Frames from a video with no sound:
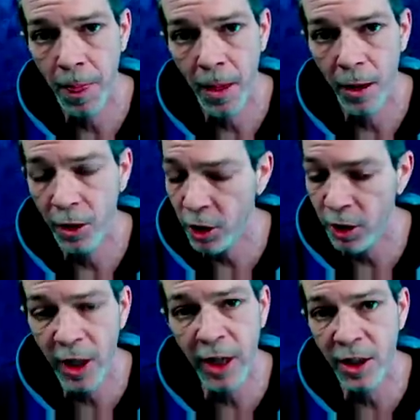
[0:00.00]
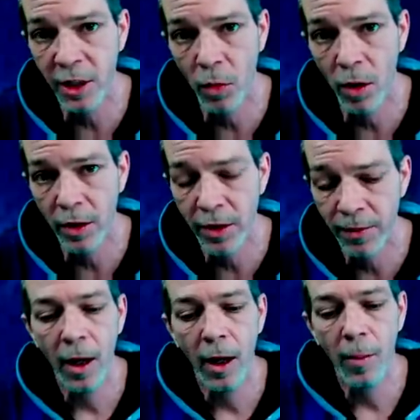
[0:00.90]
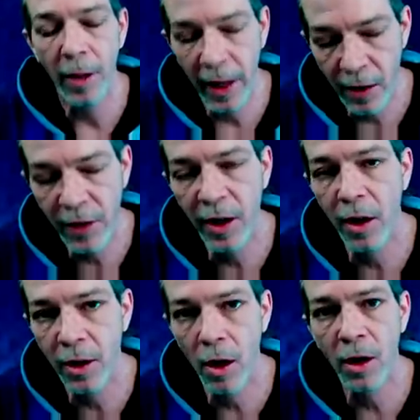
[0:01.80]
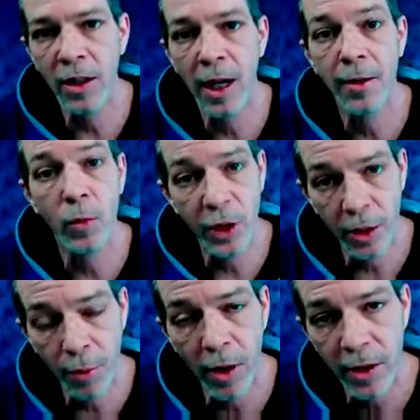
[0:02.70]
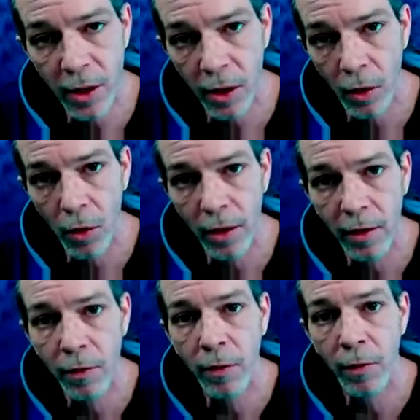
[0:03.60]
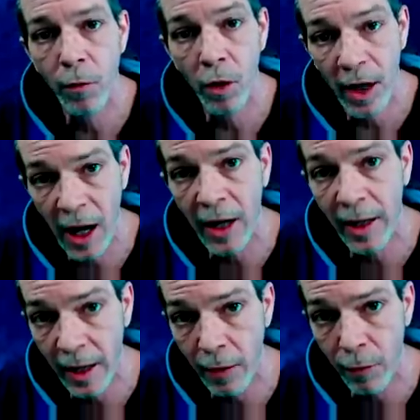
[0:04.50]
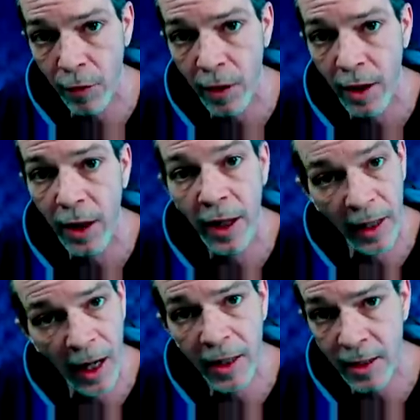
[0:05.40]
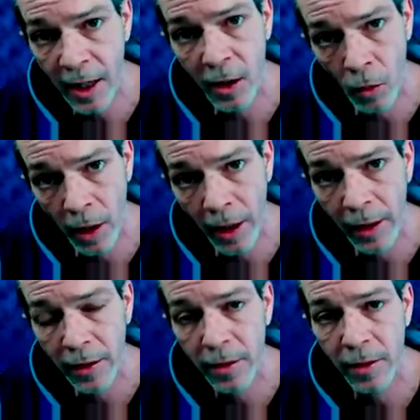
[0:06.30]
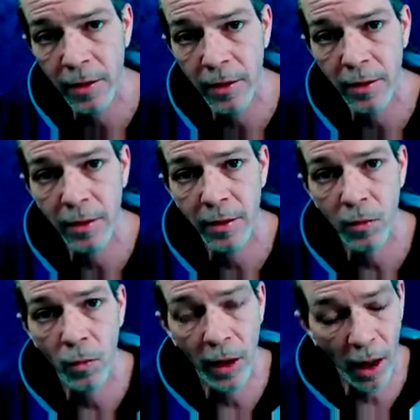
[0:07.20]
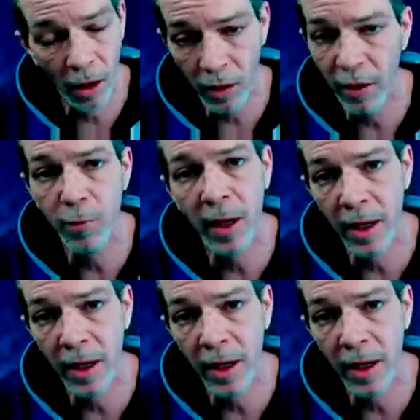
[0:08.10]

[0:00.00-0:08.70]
You shouldn't change these words. But even in our dark times we should praise our Lord, for God give and God take away. We all live by